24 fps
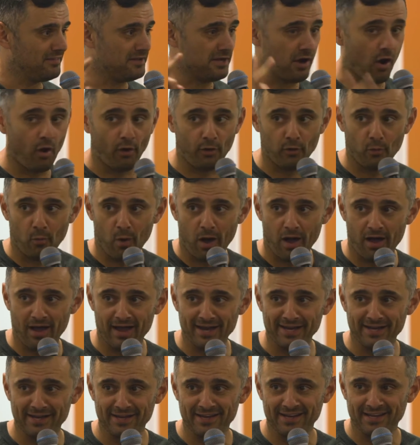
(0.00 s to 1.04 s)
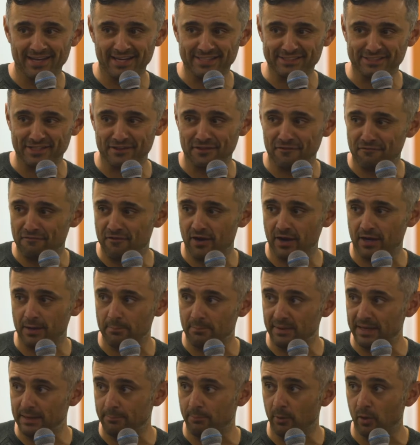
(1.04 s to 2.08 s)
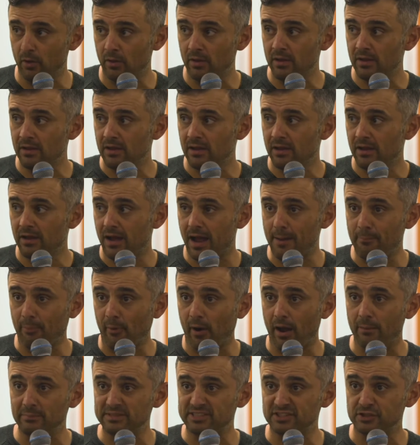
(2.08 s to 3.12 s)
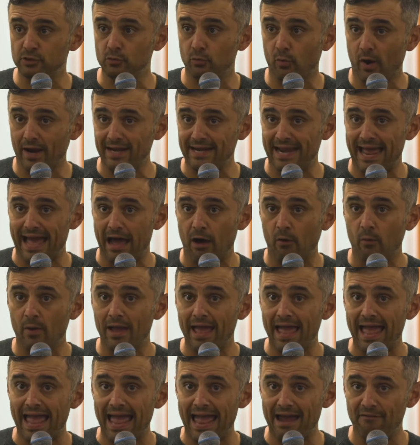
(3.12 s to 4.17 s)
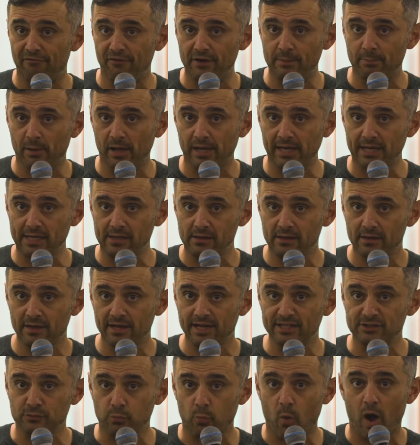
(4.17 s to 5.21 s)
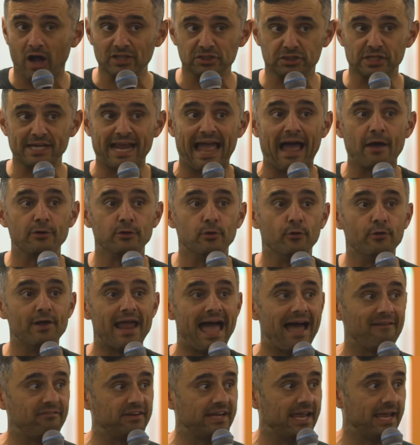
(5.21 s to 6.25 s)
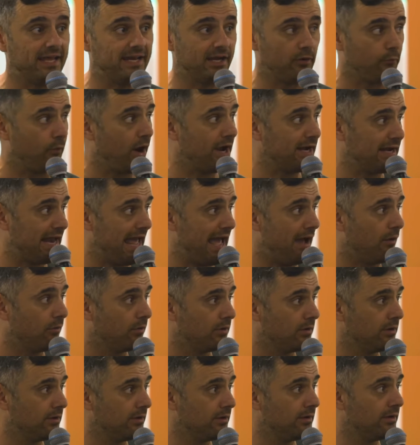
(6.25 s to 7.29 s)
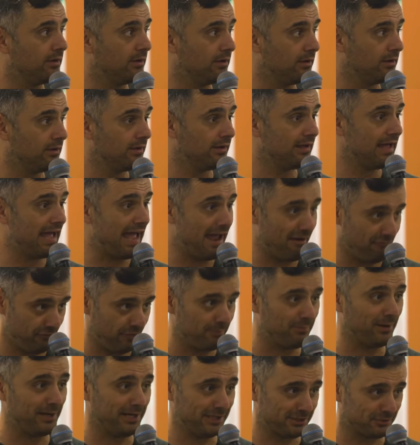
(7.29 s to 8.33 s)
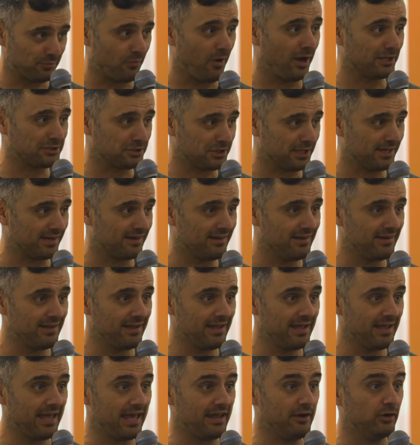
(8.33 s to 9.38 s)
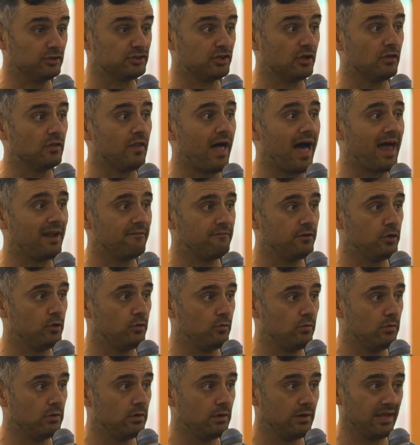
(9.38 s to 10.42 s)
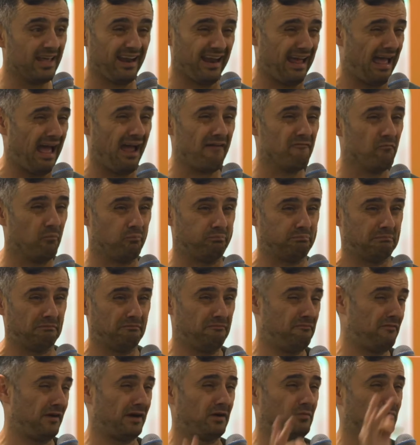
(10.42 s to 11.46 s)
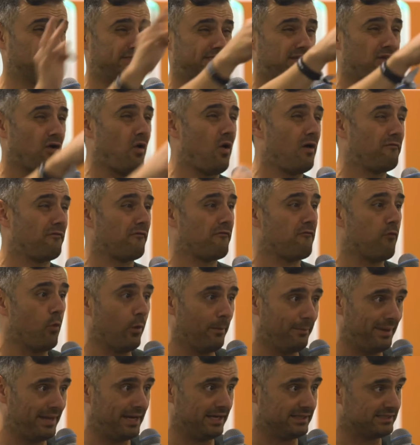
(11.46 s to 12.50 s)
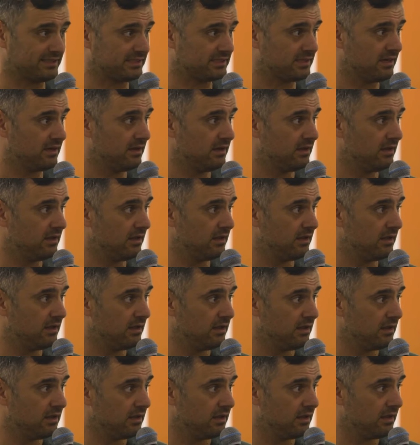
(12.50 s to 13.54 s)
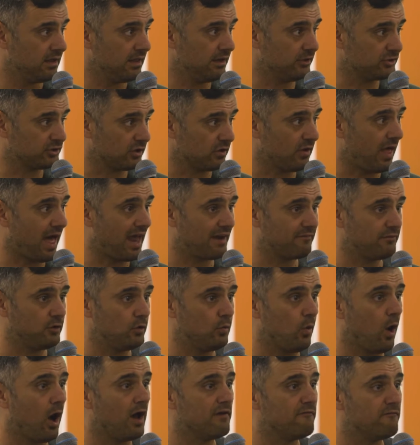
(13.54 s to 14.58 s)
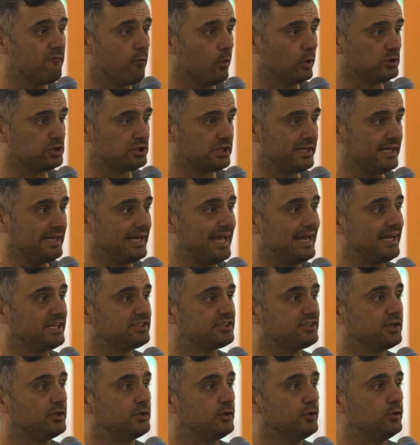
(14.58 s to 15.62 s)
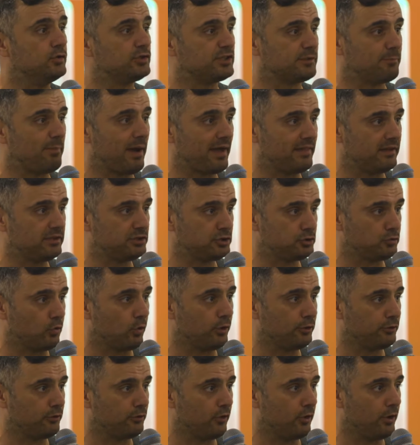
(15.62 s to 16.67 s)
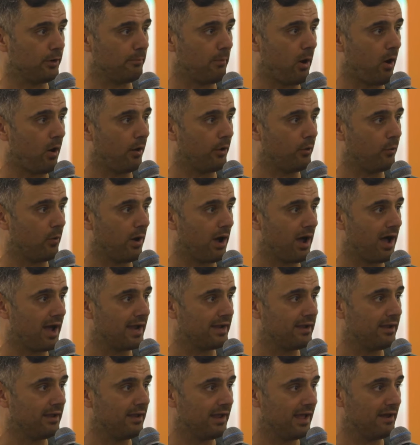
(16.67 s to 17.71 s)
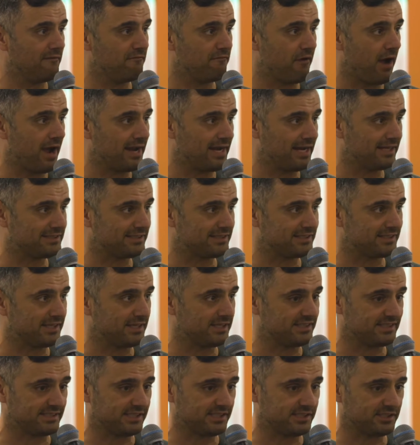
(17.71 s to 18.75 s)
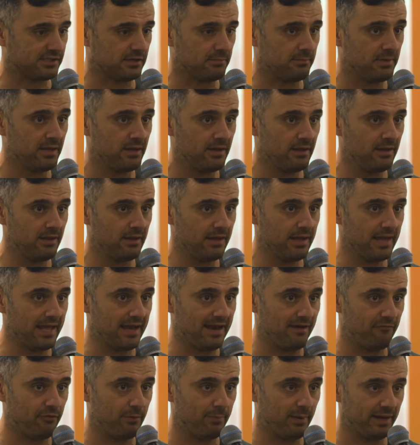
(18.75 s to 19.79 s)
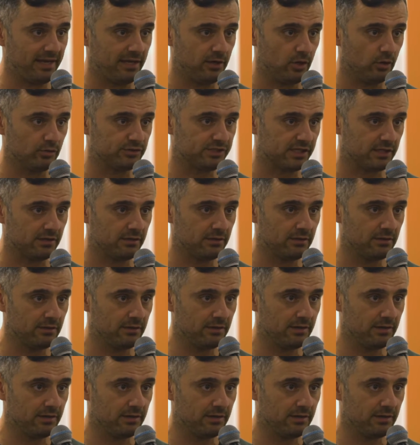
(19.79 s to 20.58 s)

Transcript: The ROI is in the fucking people. I promise you right now, everybody is watching how you're navigating right now. Everybody is watching. And there's a lot of you, and I fucking was in the hall for 4 minutes. And there's a lot of you, unfortunately, getting seduced by the short-term ROI and finances in the system, and everybody knows it,